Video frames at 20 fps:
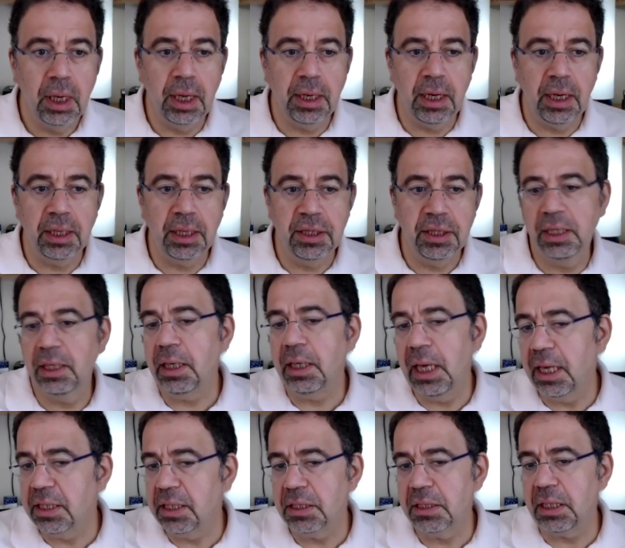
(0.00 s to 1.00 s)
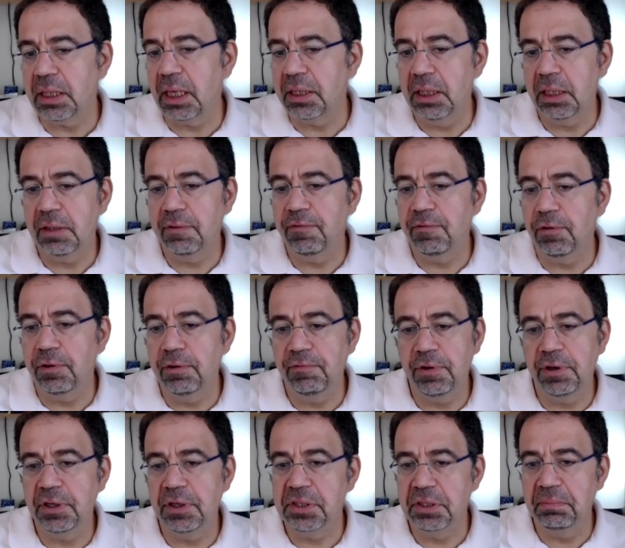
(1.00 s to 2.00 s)
And I think, yes, I think for the
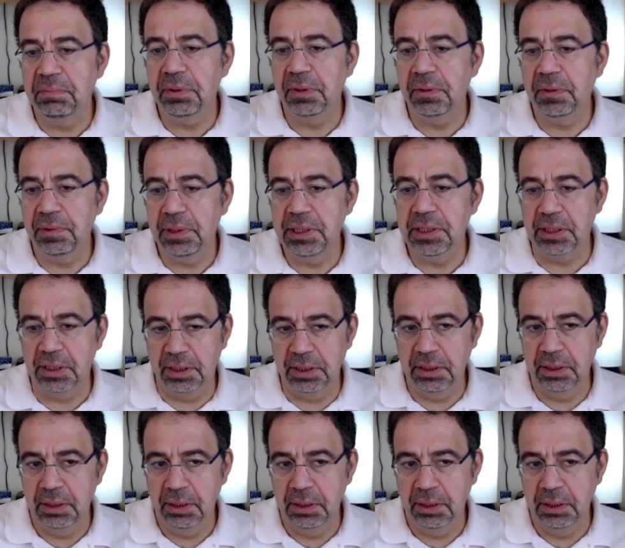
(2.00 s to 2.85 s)
very simple reason